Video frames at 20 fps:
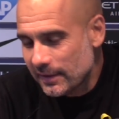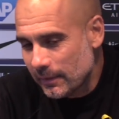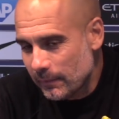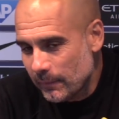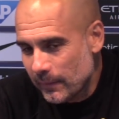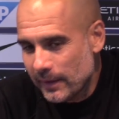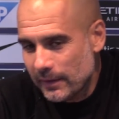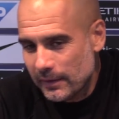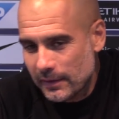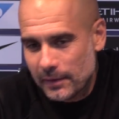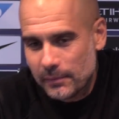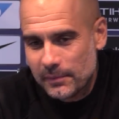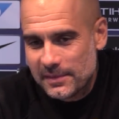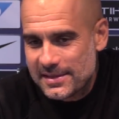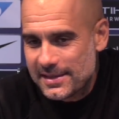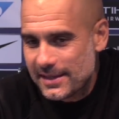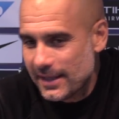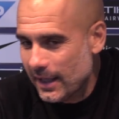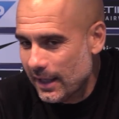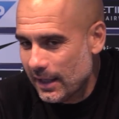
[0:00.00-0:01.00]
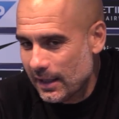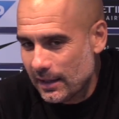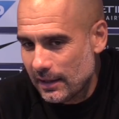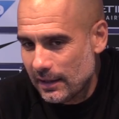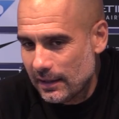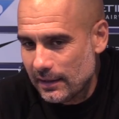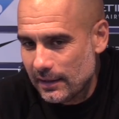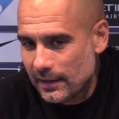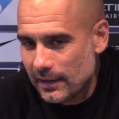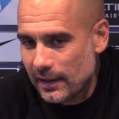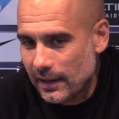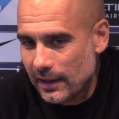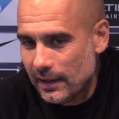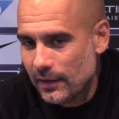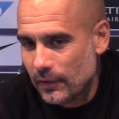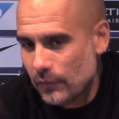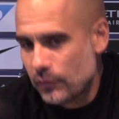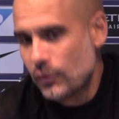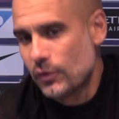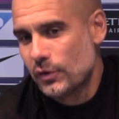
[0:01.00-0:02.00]
they make a mistake, and
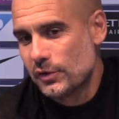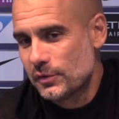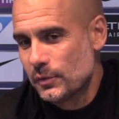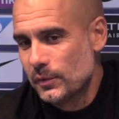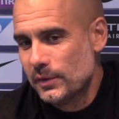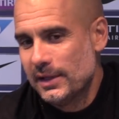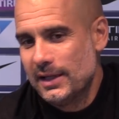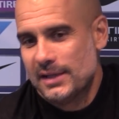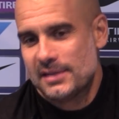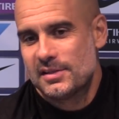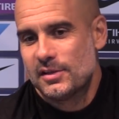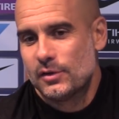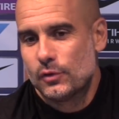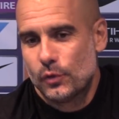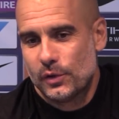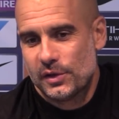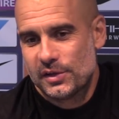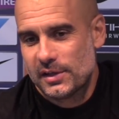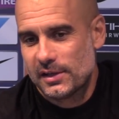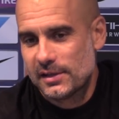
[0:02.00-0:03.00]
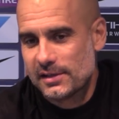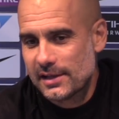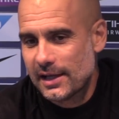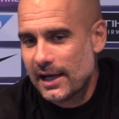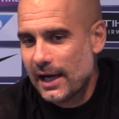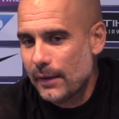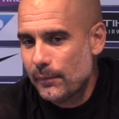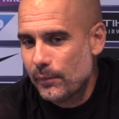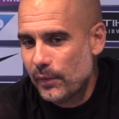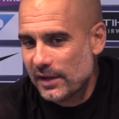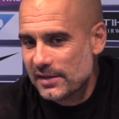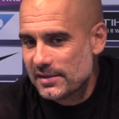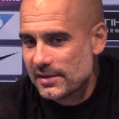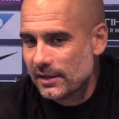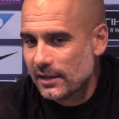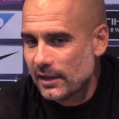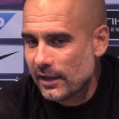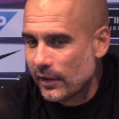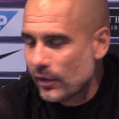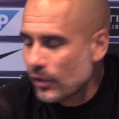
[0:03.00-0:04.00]
and of course, when that situation, the high
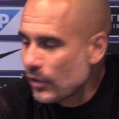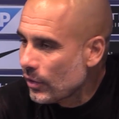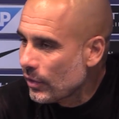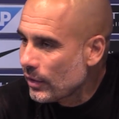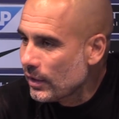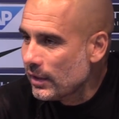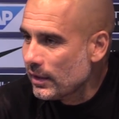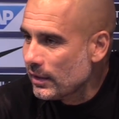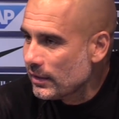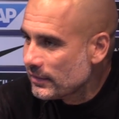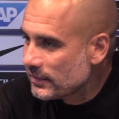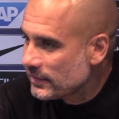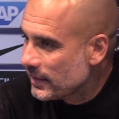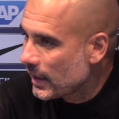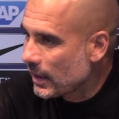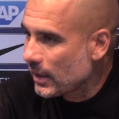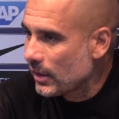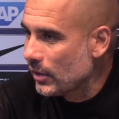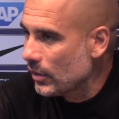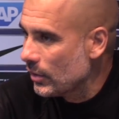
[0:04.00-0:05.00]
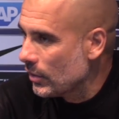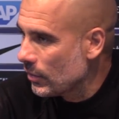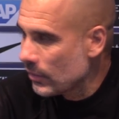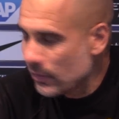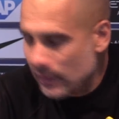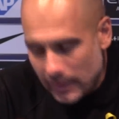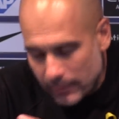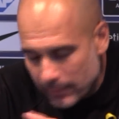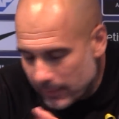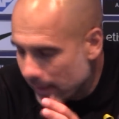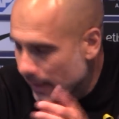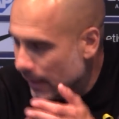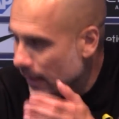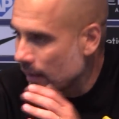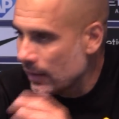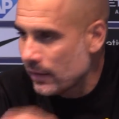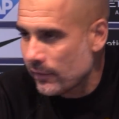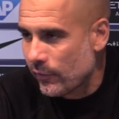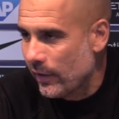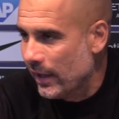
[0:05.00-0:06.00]
pressing, Leroy, Sergio, Gabriel,